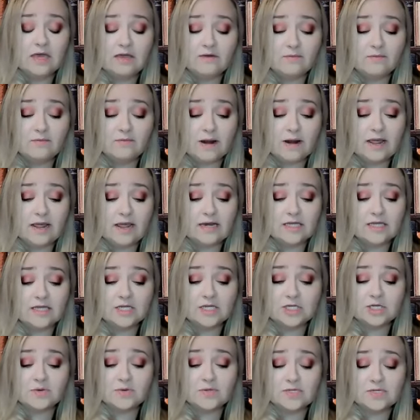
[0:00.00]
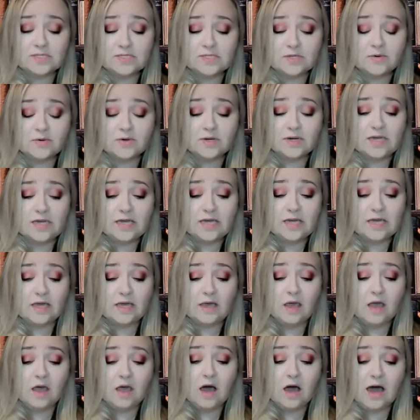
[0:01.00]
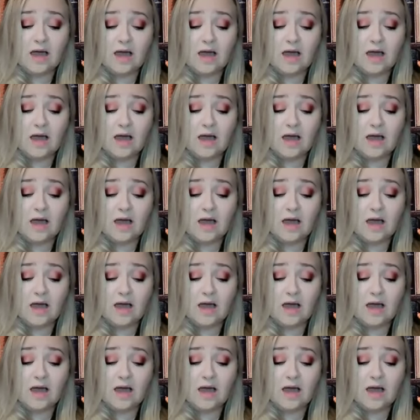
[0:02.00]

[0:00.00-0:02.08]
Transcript: If Redhead could do it, so could he.